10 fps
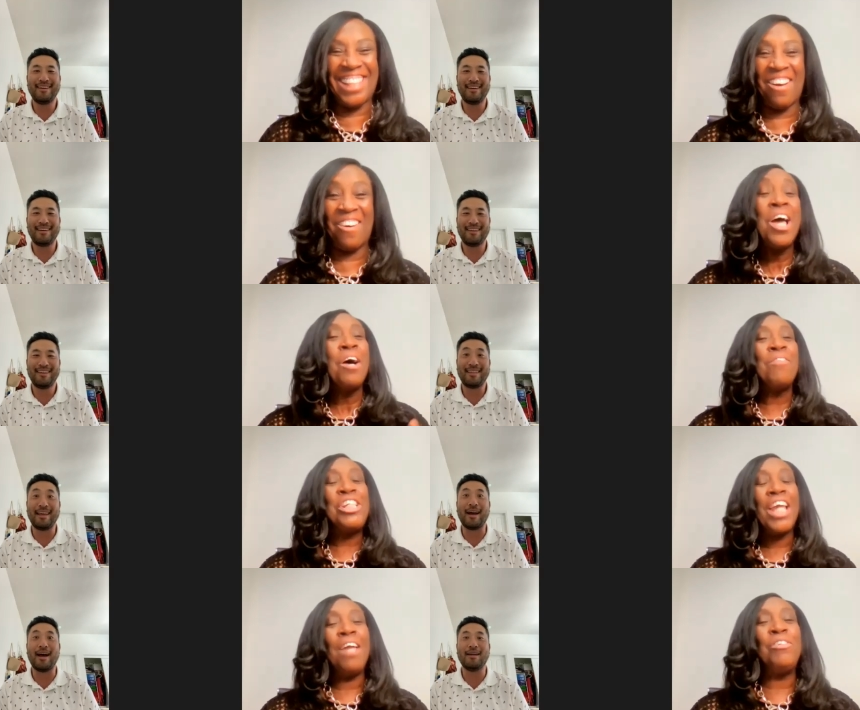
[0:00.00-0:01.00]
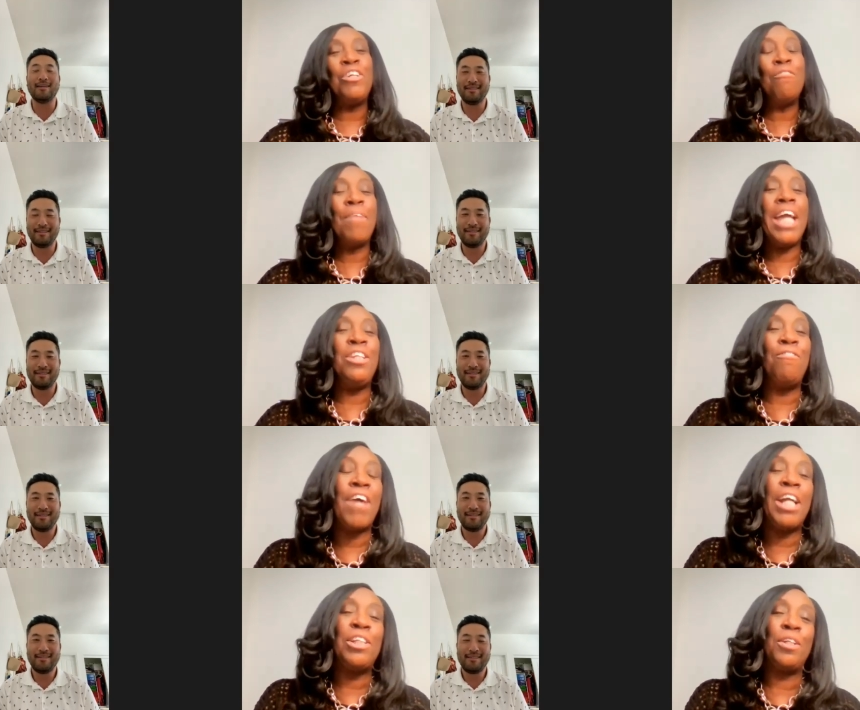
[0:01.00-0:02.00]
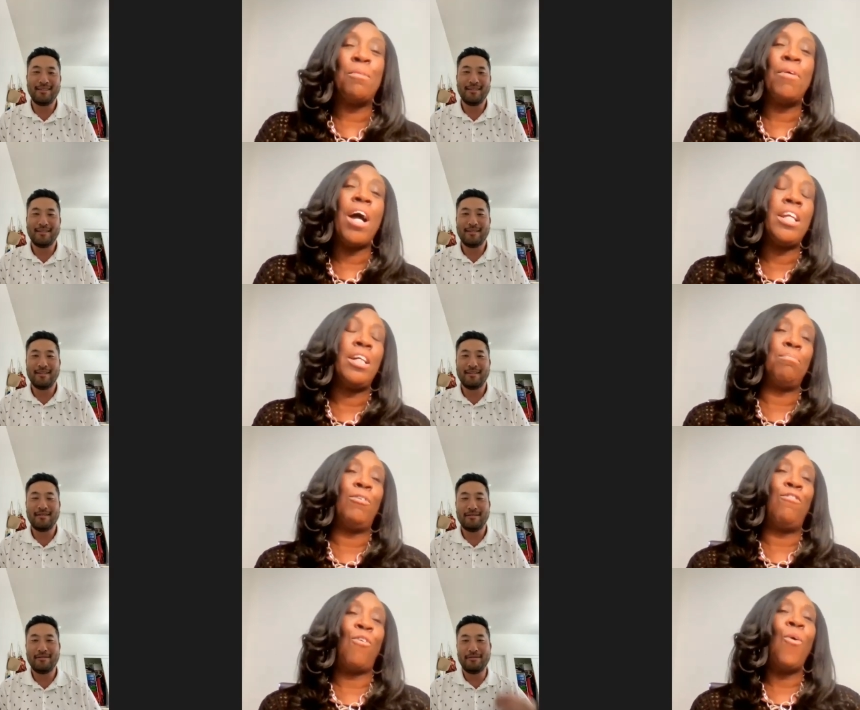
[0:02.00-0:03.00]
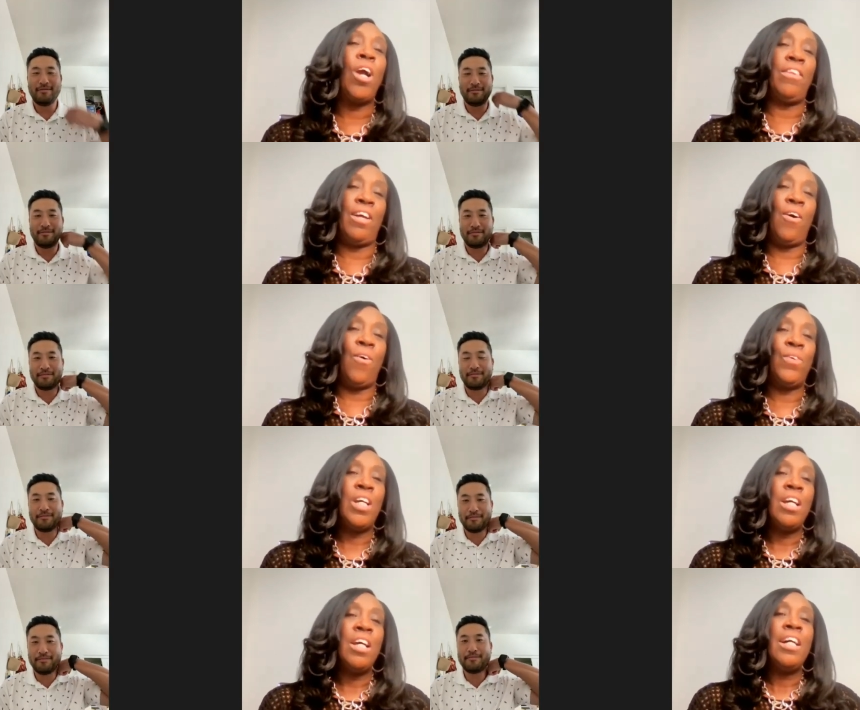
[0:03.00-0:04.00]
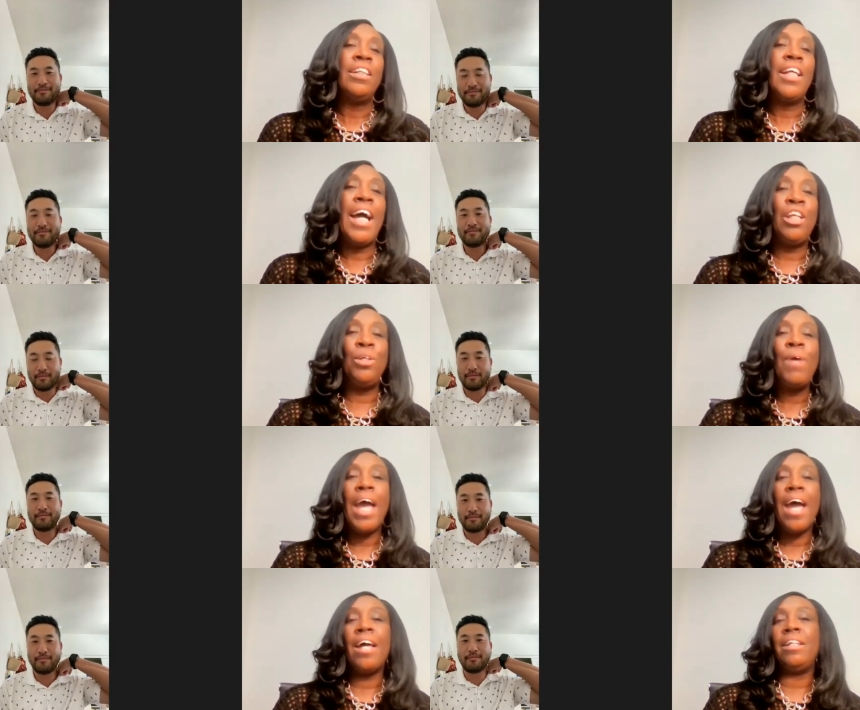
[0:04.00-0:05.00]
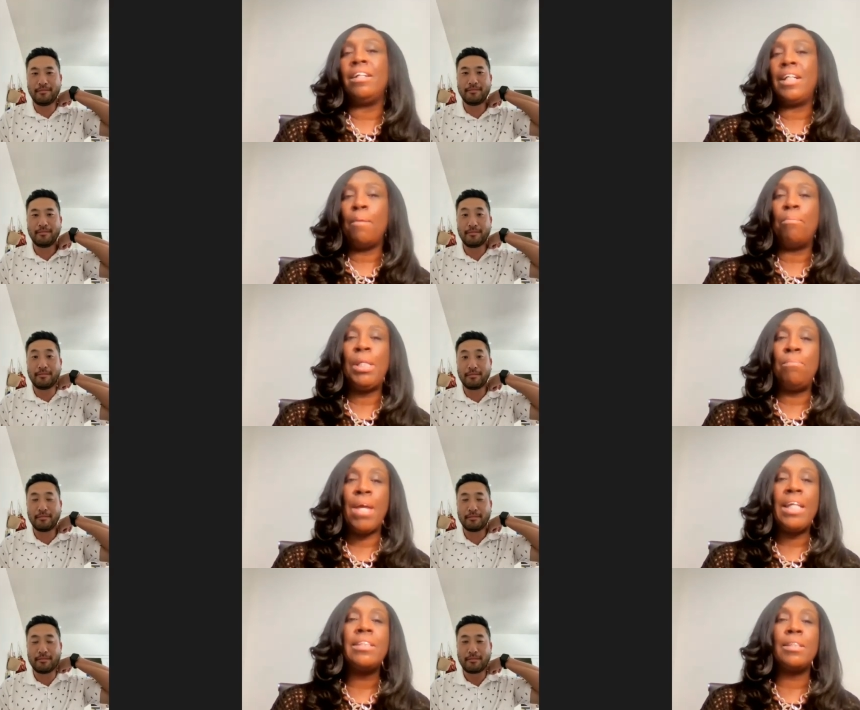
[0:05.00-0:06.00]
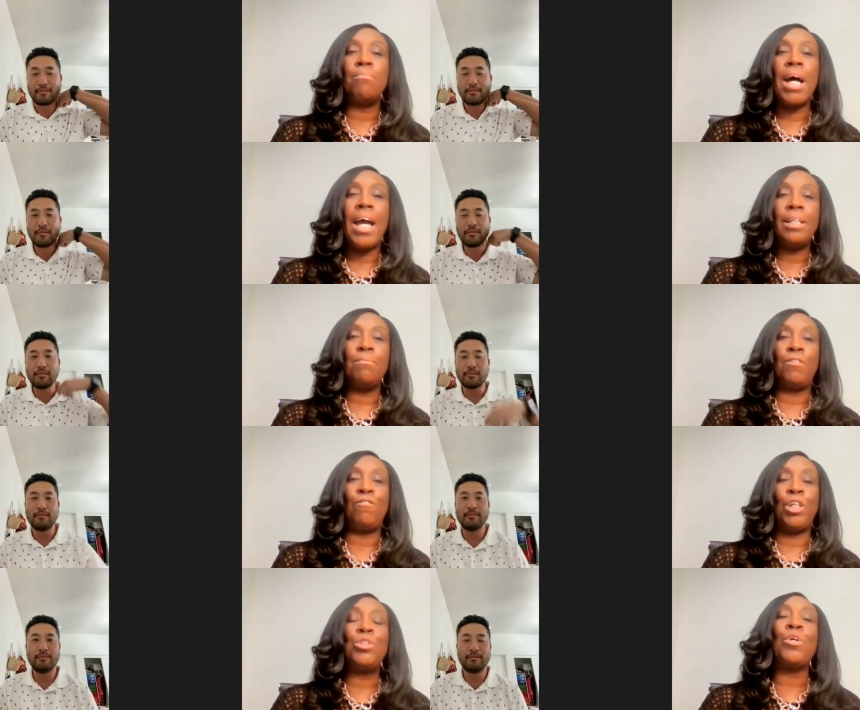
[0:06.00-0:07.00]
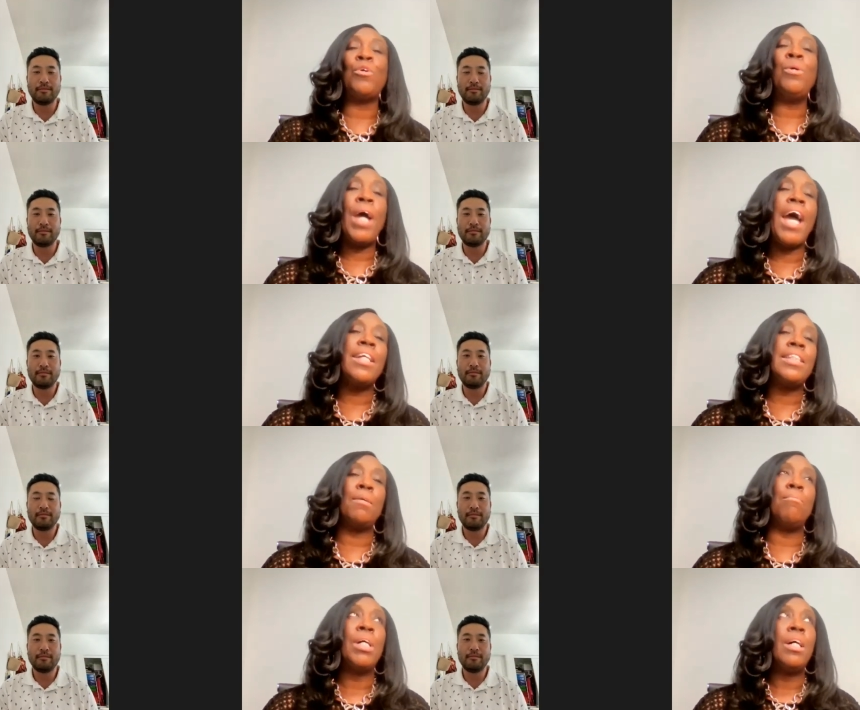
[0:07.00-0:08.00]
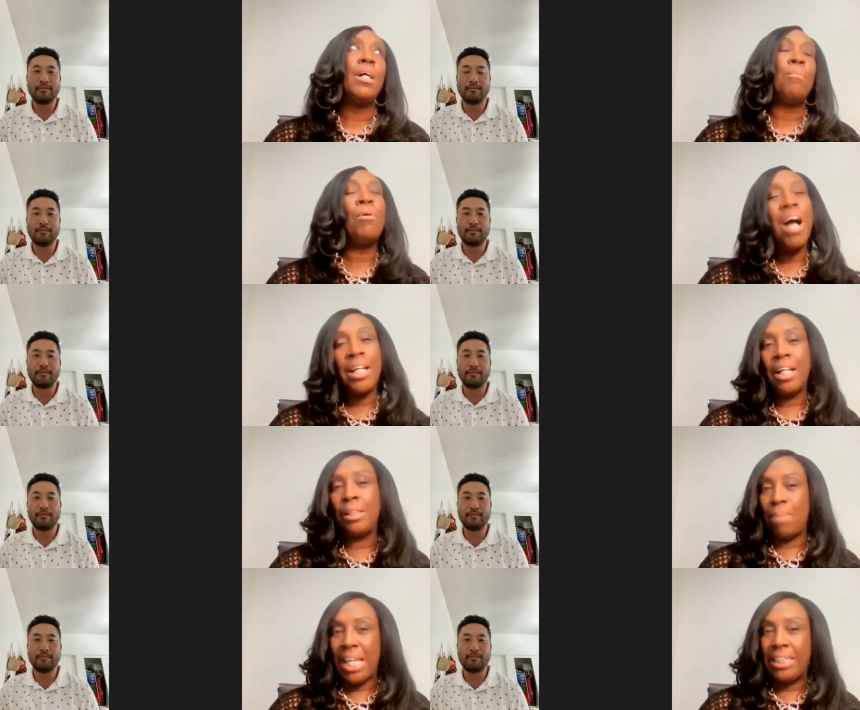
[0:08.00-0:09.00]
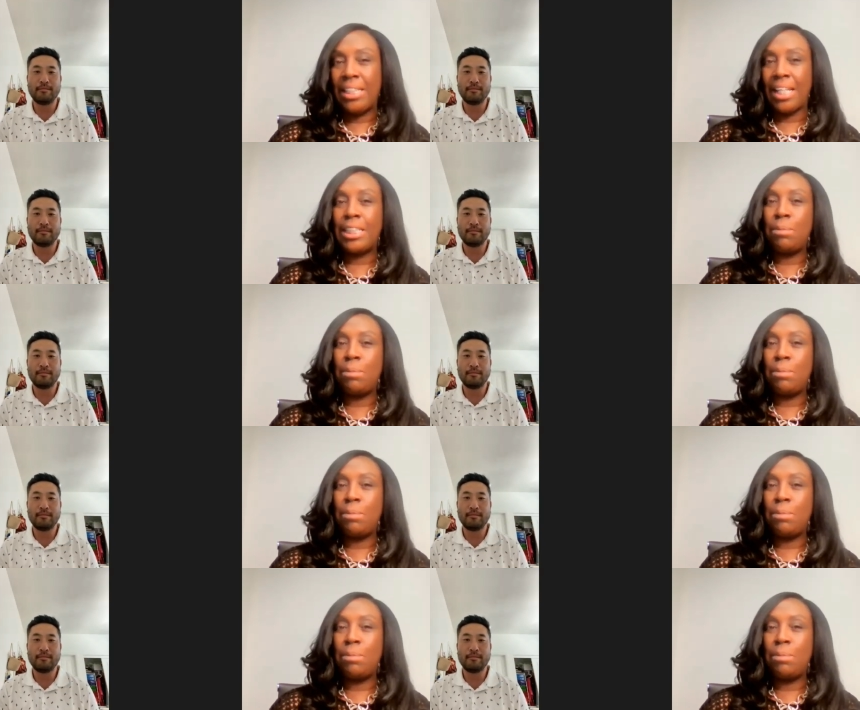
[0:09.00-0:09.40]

Speaker 1: so, but uh, James, you manufactured a product before though. Like you had a company make some items for you. So you had some product based